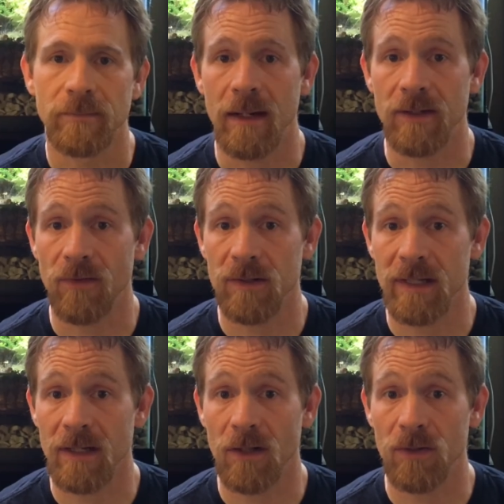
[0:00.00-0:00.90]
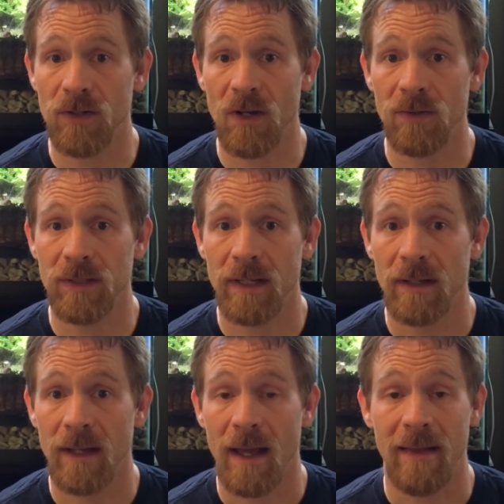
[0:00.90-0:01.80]
As far as the enclosure goes,
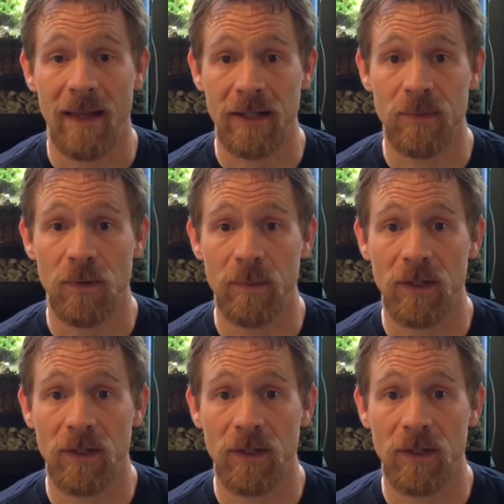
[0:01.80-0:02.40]
that's pretty